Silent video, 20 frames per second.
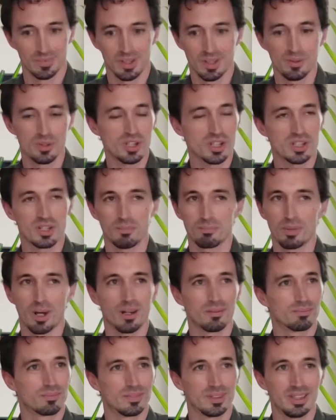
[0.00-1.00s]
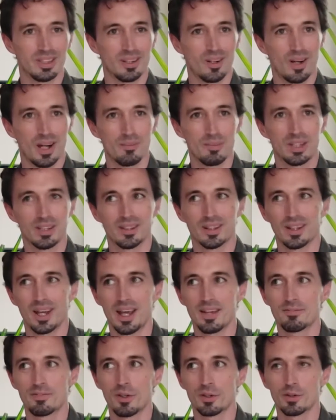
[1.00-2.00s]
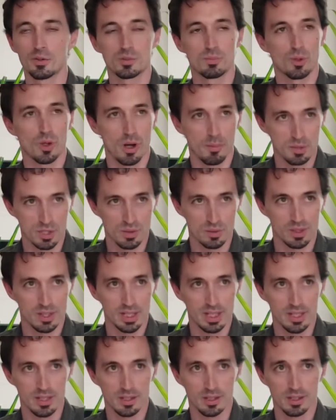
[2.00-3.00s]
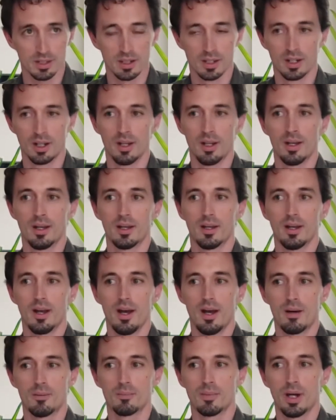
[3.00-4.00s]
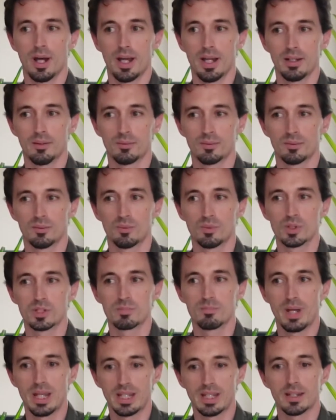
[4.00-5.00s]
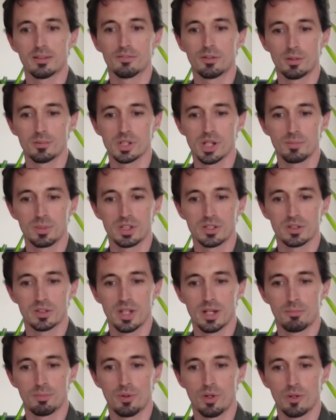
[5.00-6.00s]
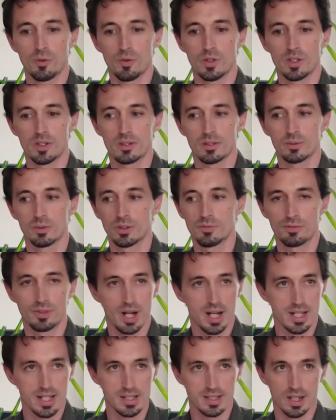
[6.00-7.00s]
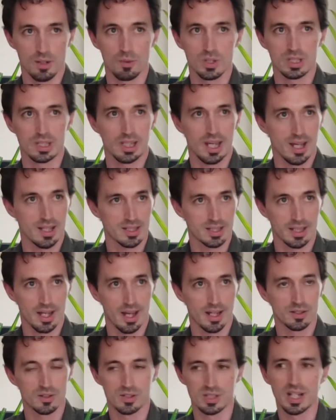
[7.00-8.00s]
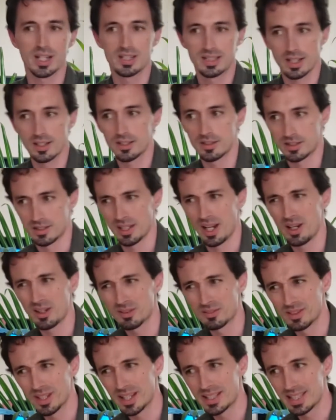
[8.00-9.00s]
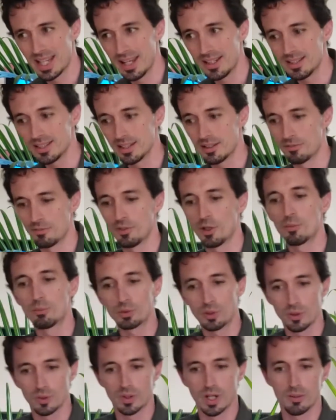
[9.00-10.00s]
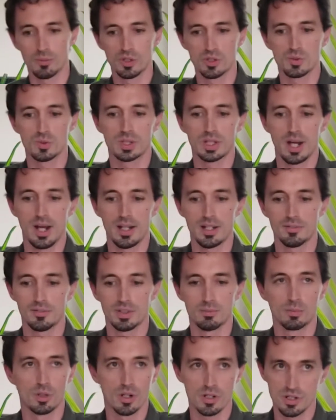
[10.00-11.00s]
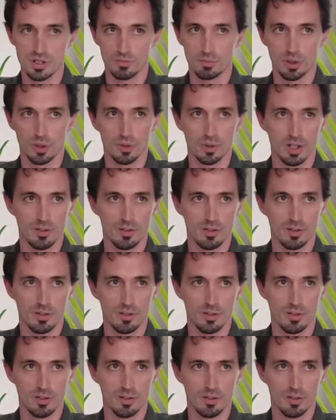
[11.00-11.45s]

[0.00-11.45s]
It was just I felt there was more opportunity here. I was making films up until that point with friends. I wasn't casting actors. I attended a film program, which was kind of an immersion program